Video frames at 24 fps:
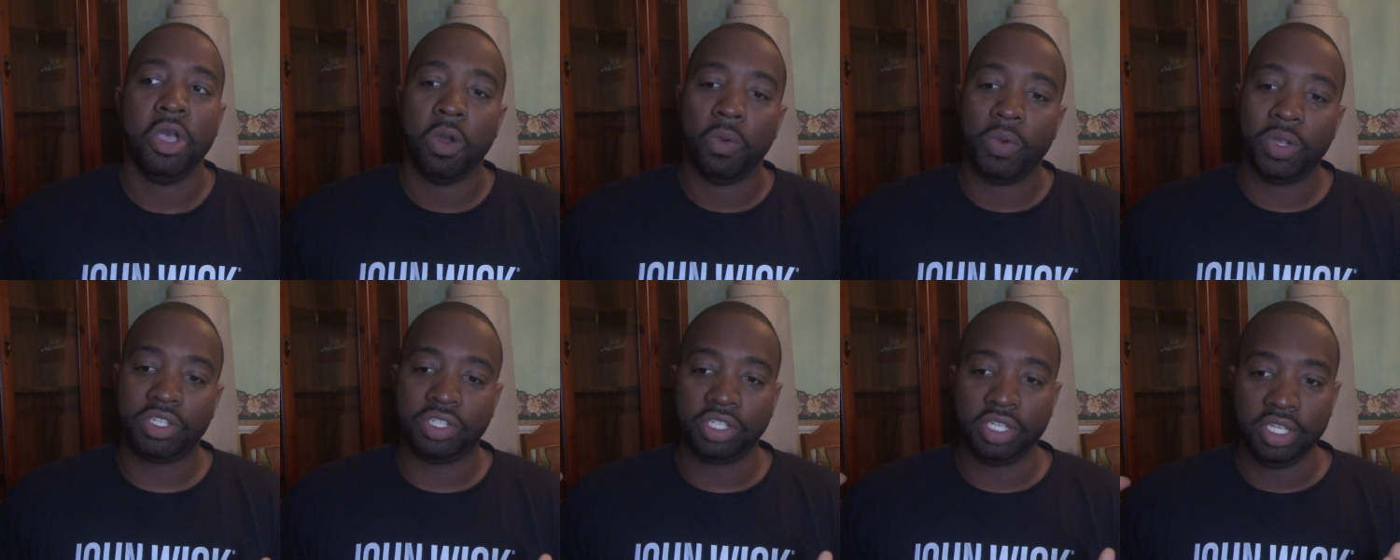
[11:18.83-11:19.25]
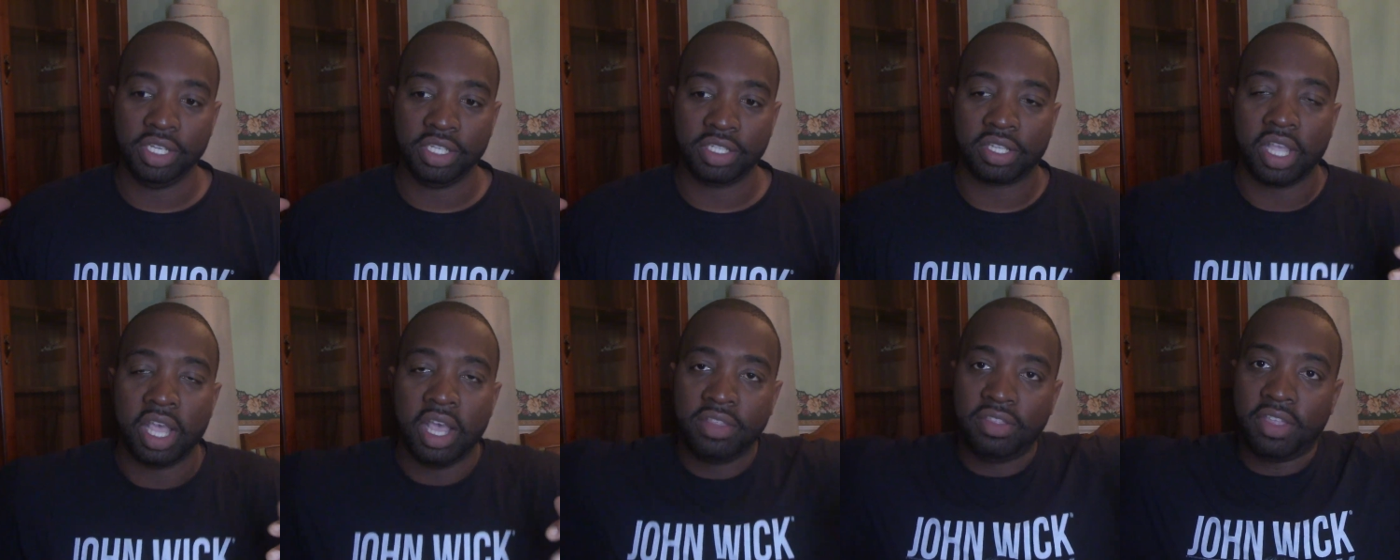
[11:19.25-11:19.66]
which
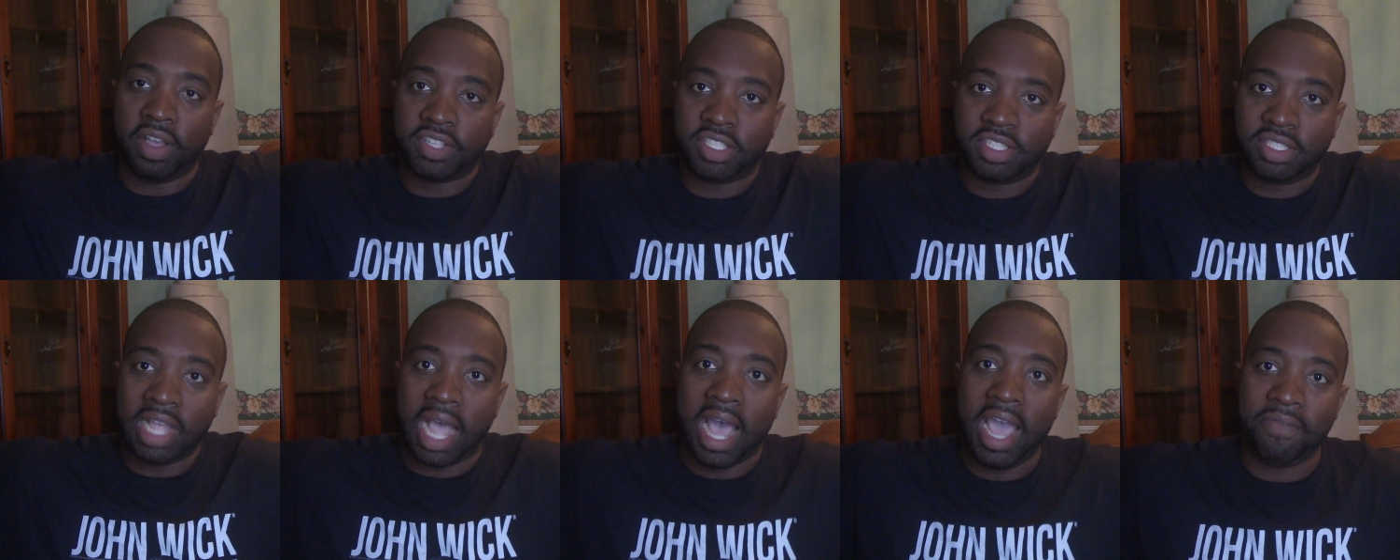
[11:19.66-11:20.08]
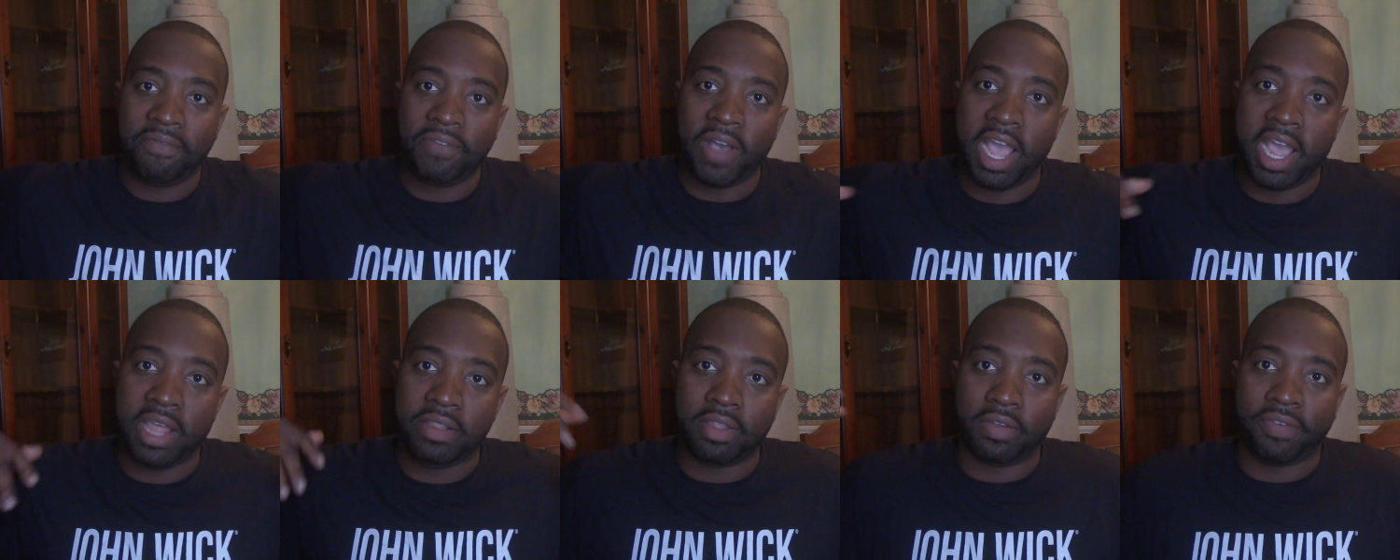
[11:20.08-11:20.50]
is the
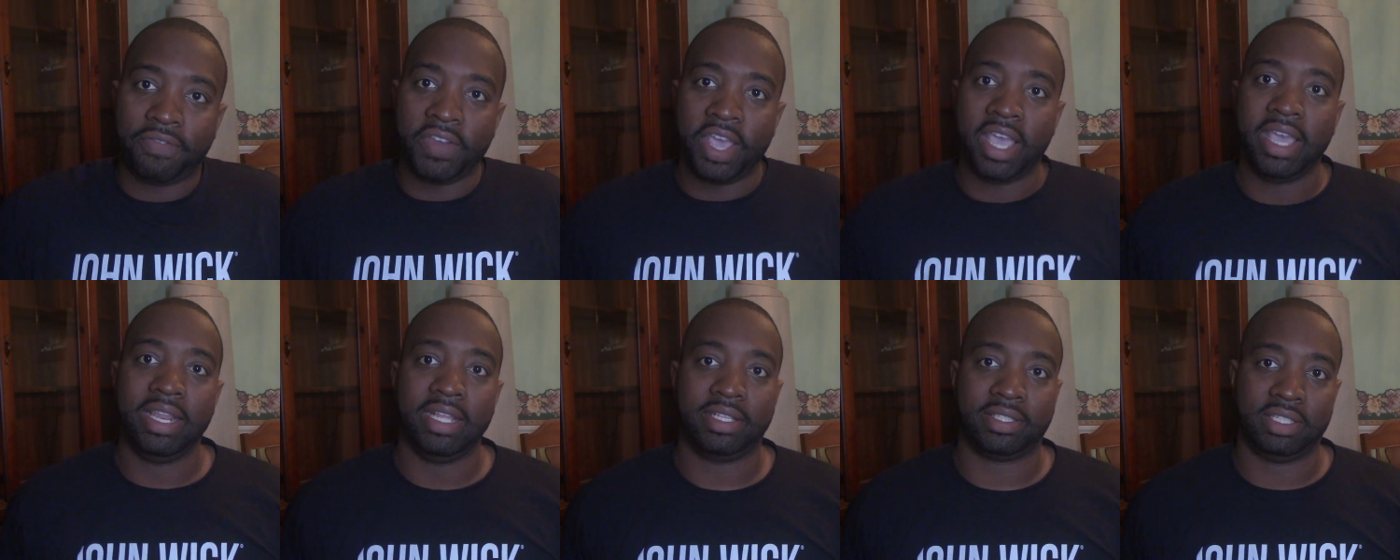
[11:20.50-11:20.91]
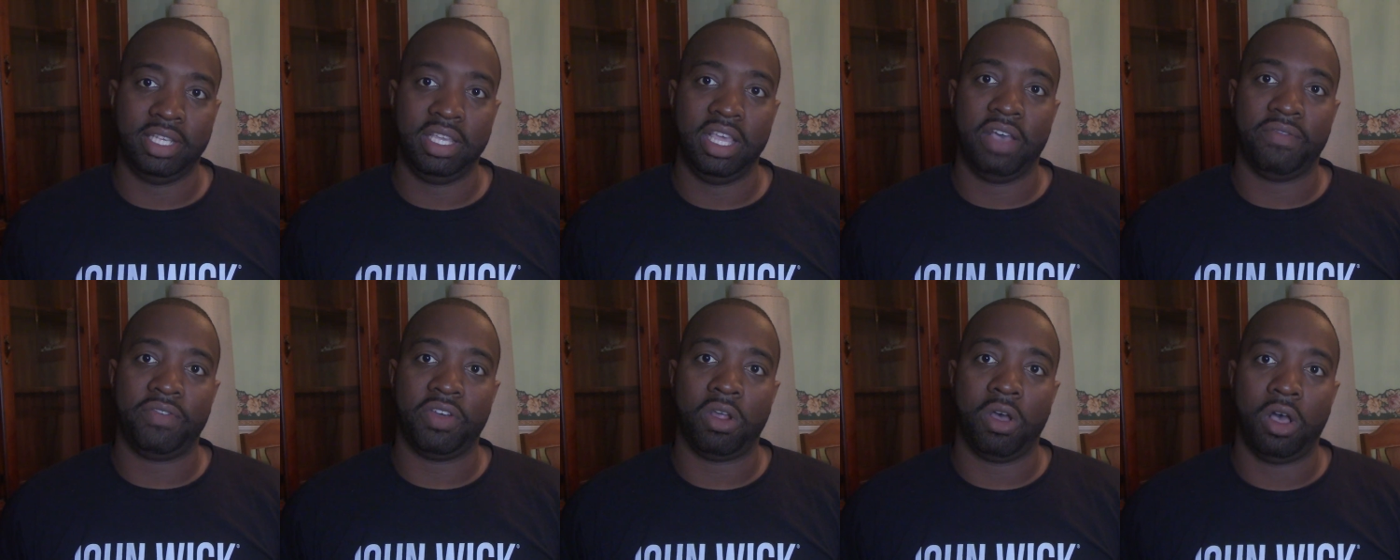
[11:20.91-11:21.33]
sci-fi and the
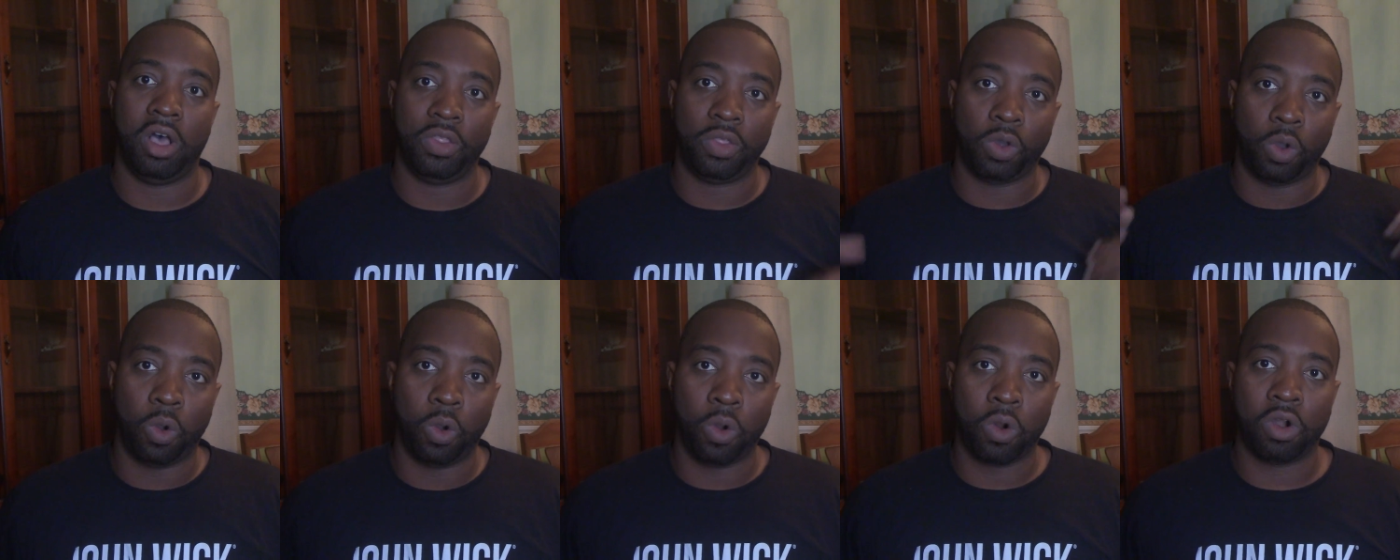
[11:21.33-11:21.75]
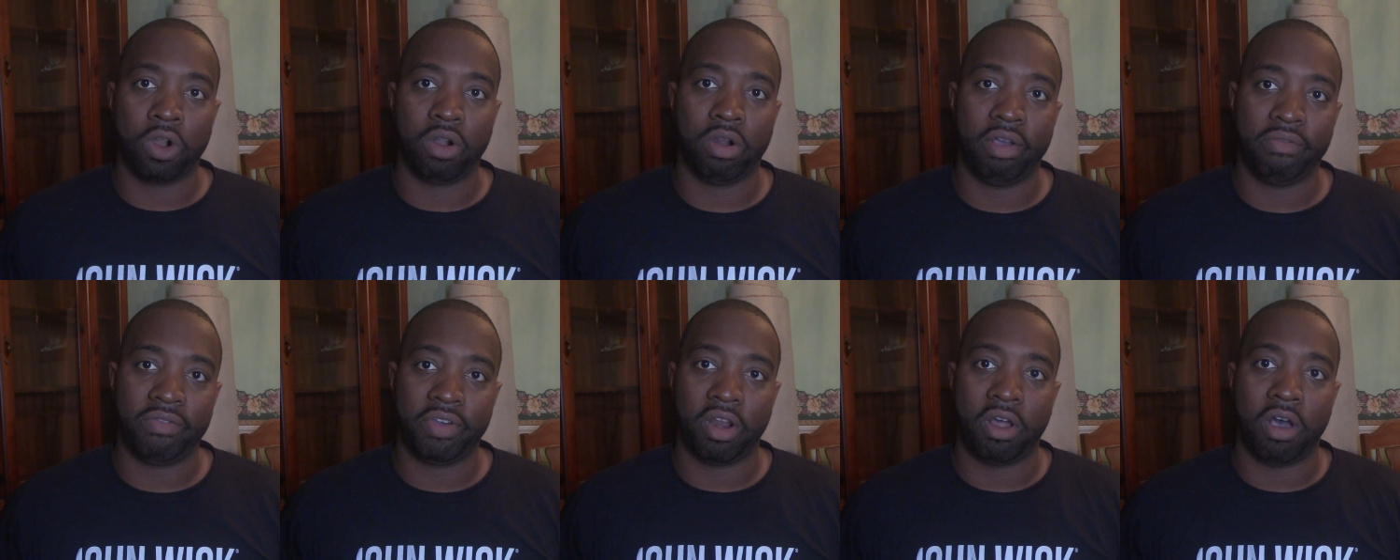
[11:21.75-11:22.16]
fantasy of it all, the horror
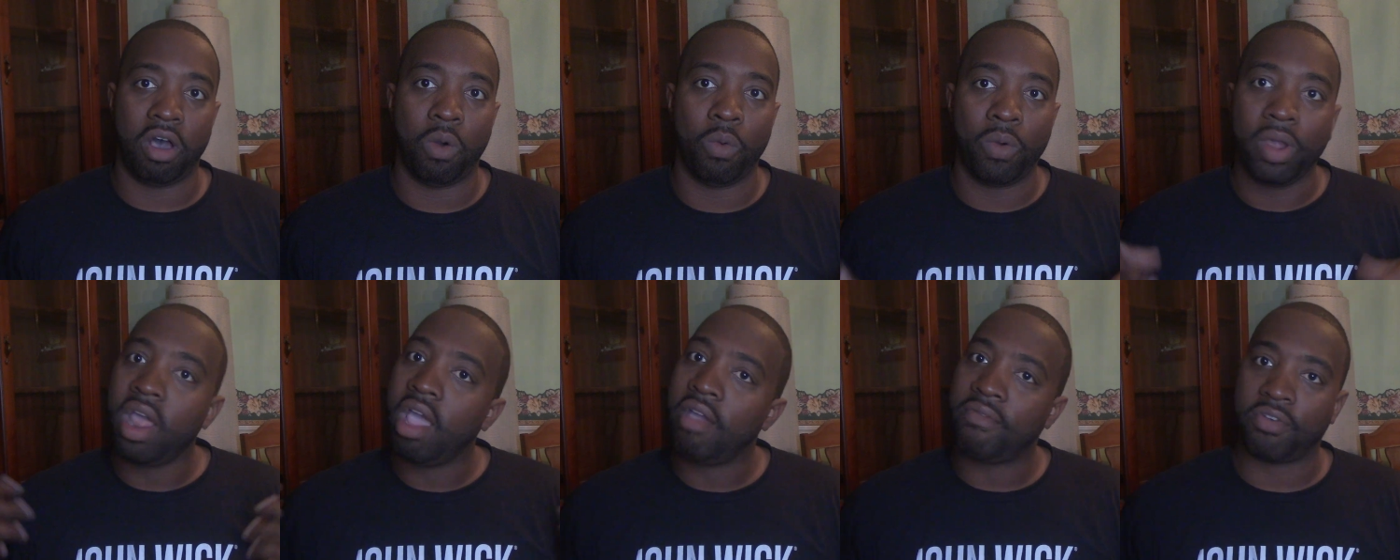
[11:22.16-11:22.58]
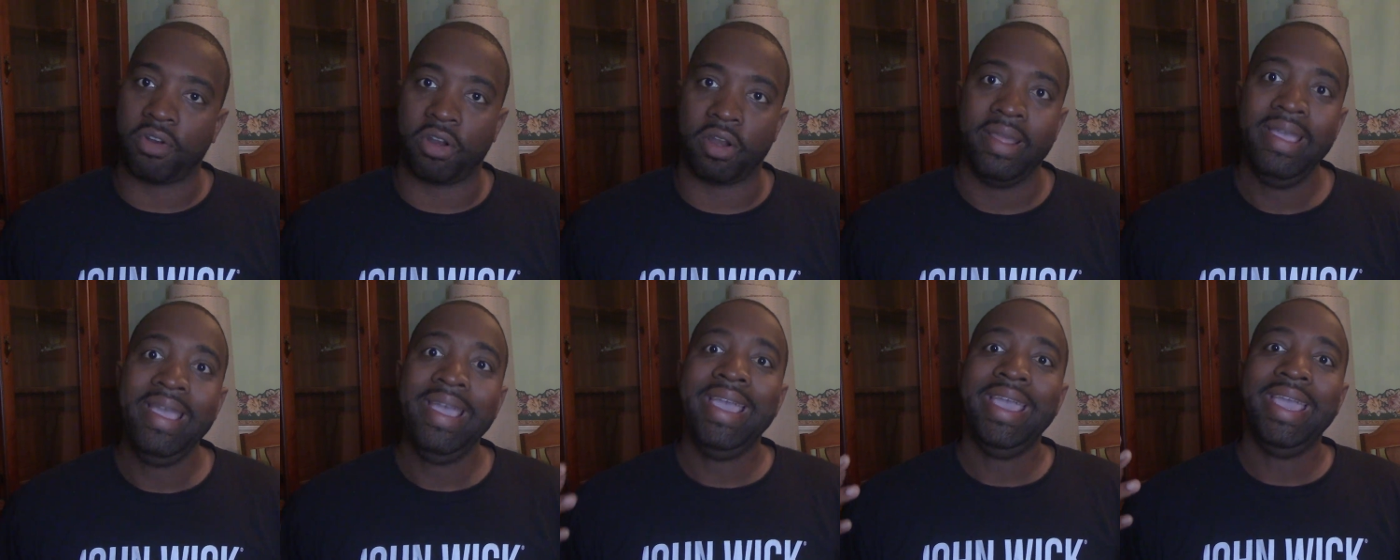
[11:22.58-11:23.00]
of it all,
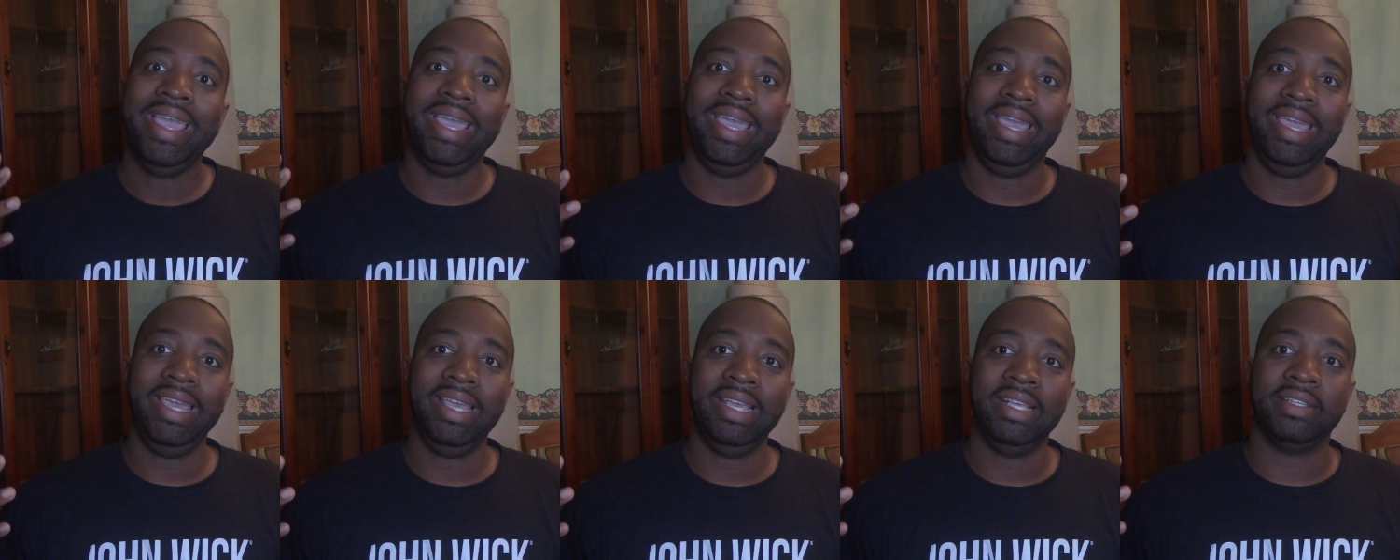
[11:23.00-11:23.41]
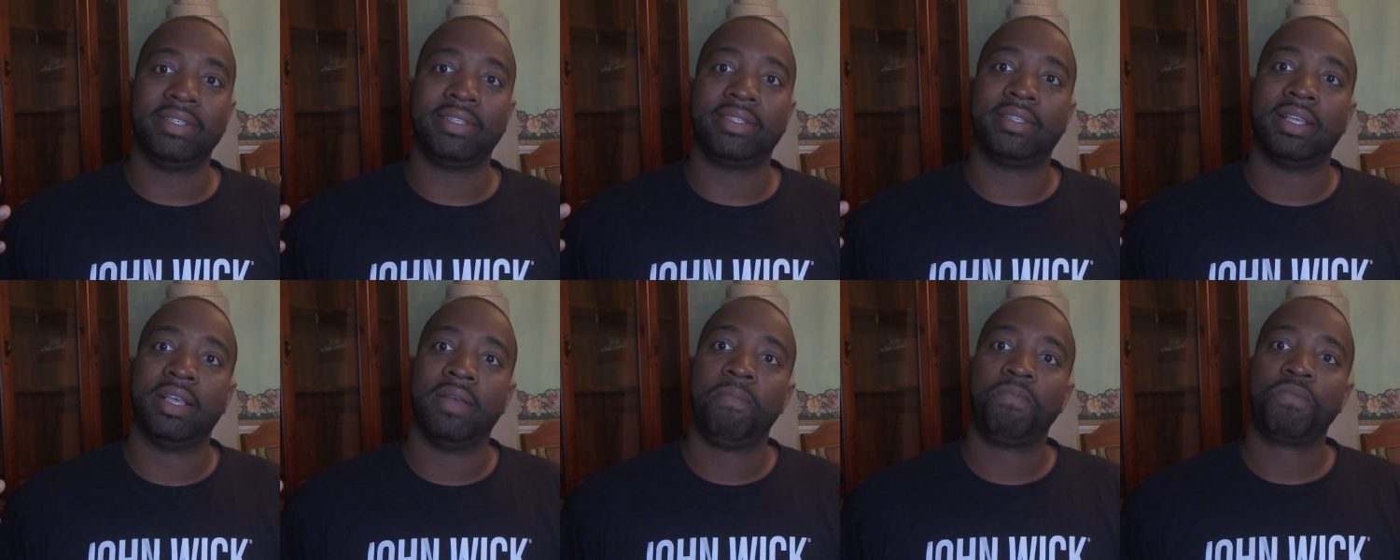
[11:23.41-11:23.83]
whatever,
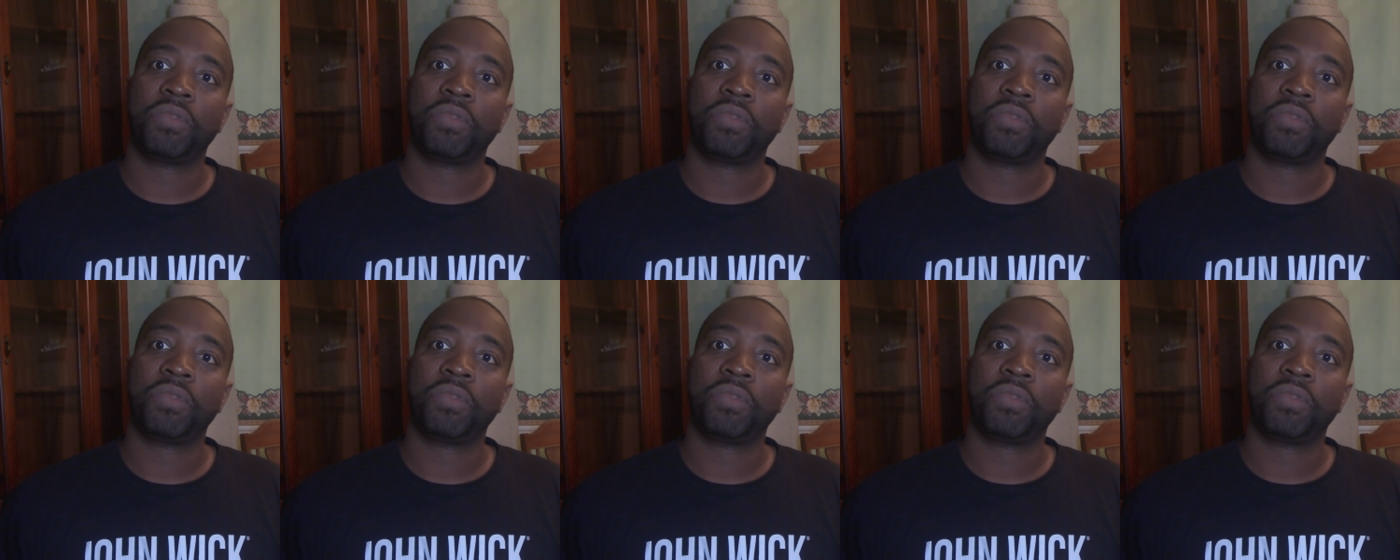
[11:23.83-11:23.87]
is